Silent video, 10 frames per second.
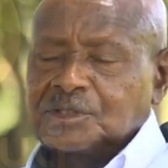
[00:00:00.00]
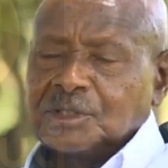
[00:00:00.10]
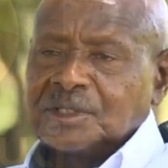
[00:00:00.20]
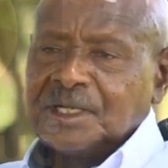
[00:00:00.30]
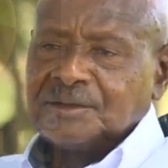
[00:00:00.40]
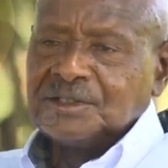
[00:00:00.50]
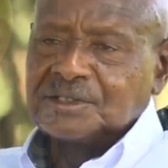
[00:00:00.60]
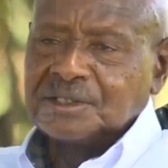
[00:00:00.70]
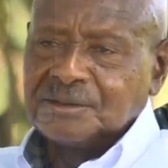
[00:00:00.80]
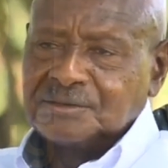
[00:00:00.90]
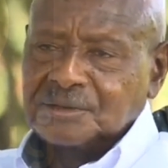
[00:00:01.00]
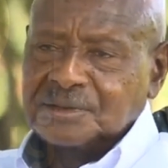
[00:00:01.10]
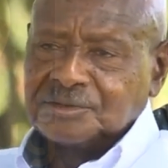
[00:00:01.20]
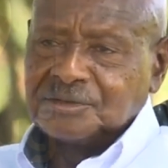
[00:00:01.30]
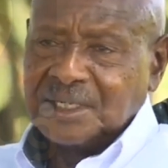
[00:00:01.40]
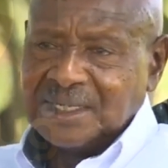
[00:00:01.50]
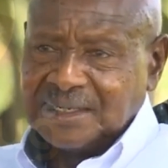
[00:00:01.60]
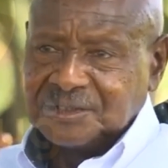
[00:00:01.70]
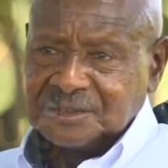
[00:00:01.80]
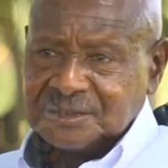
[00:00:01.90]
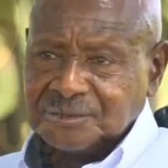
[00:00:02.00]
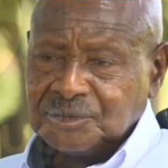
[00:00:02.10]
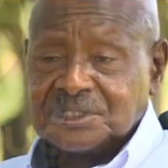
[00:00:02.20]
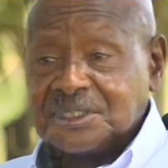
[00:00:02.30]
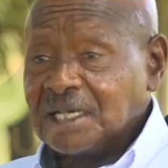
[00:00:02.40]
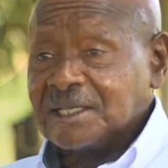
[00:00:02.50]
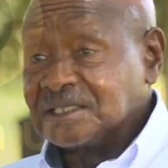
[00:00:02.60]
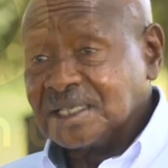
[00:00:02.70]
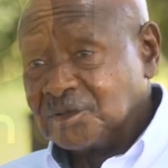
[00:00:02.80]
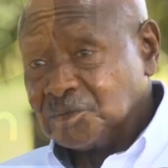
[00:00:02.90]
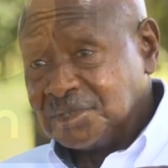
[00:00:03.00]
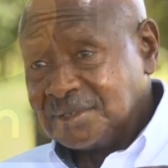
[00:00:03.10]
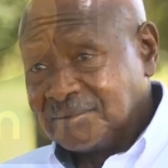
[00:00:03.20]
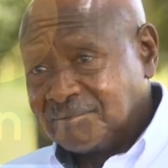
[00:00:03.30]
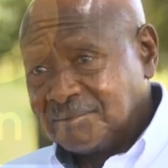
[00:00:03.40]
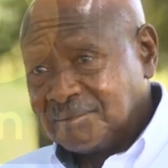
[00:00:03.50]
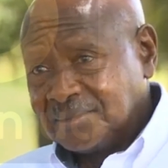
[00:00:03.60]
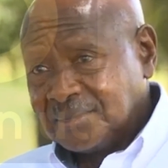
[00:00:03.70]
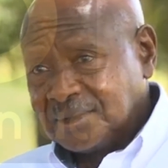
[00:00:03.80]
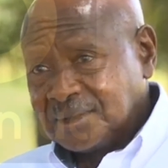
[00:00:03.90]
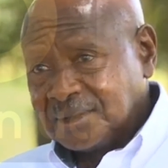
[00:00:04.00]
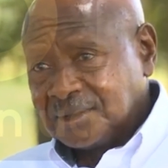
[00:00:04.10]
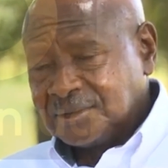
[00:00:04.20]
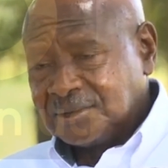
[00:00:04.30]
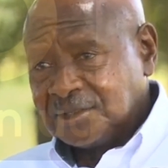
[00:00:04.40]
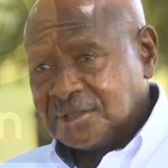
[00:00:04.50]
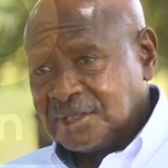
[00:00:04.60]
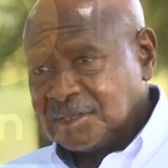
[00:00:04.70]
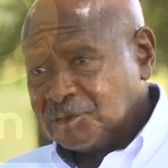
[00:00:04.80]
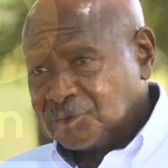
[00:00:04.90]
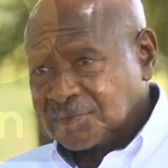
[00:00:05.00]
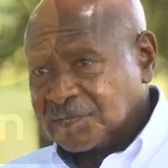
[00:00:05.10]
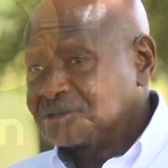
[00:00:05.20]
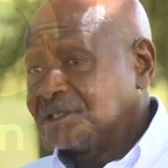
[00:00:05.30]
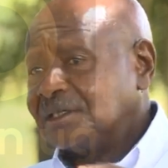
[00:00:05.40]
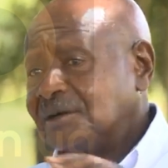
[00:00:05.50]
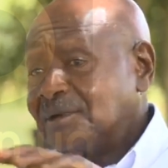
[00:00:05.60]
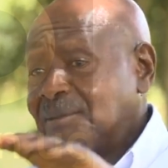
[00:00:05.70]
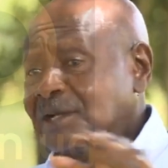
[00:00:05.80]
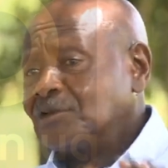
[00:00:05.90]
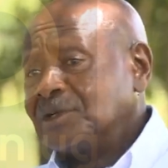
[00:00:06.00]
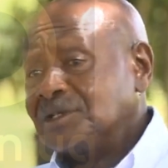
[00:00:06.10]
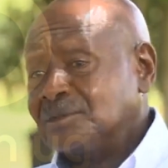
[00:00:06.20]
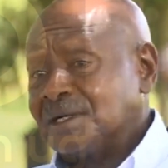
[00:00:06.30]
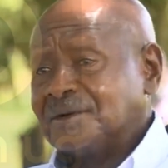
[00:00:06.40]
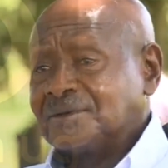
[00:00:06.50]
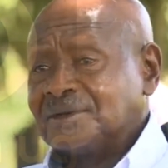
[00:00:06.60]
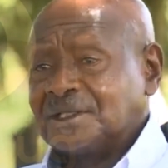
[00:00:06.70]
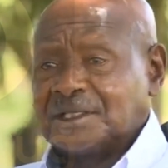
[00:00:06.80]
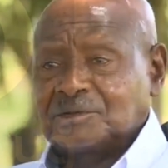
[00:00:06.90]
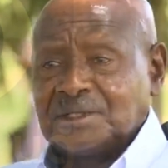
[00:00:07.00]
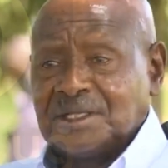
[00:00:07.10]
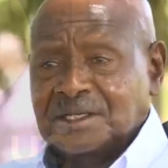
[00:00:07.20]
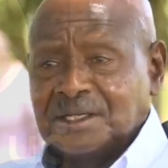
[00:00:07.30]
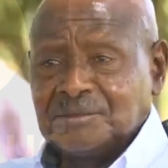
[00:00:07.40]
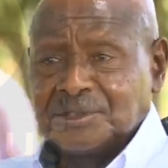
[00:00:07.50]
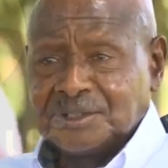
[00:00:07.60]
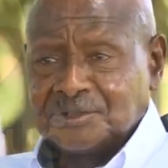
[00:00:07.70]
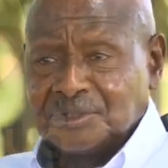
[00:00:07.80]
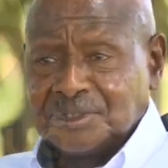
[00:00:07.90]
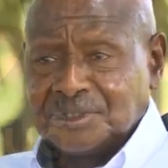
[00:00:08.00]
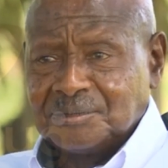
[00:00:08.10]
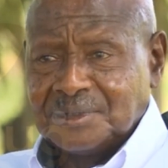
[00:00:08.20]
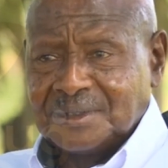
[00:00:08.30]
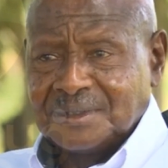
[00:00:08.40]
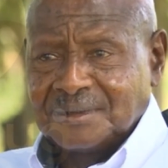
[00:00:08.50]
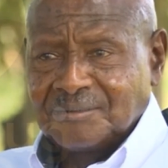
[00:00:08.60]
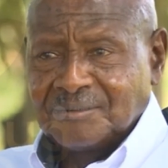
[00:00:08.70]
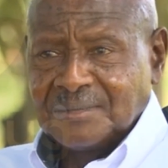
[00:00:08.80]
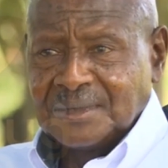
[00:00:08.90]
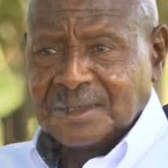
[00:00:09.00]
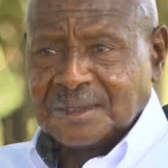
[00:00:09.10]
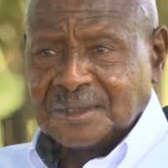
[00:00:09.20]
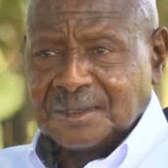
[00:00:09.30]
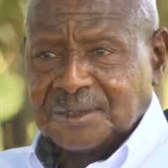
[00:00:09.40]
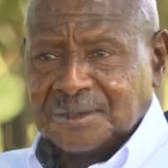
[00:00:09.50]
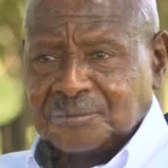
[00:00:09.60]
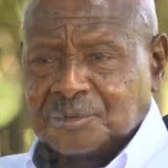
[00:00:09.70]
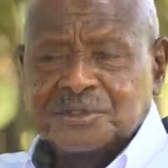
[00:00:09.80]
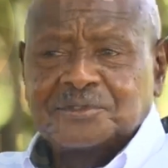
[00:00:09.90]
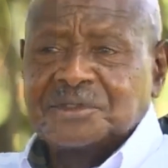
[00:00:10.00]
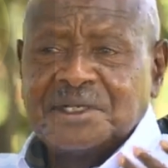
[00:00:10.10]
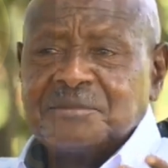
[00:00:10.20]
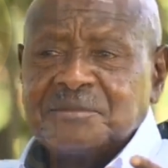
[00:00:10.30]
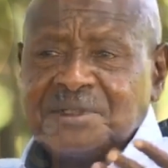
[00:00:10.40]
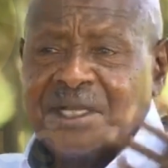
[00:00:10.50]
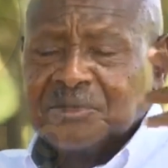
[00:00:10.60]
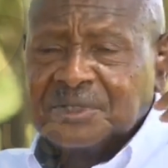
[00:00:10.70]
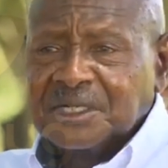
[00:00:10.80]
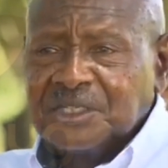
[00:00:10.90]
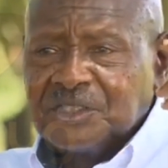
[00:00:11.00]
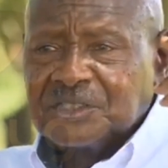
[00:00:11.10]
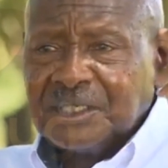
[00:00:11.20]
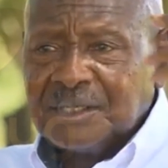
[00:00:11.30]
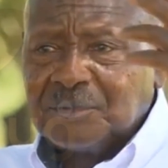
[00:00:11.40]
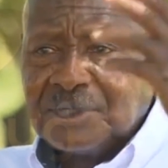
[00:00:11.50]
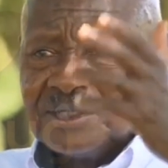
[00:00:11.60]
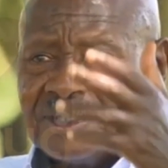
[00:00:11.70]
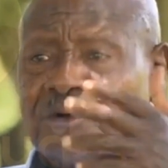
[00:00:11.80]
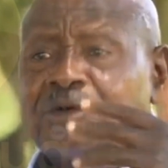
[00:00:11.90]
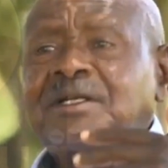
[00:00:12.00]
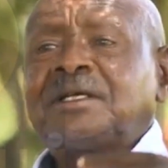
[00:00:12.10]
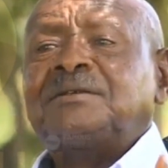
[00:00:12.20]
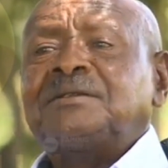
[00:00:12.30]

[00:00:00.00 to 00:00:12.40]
So now, instead of looking for allies, which the others are doing, the other youth, actually, they have abandoned him now. That's why they are coming and joining me. Because for them, they are not against anybody. They are only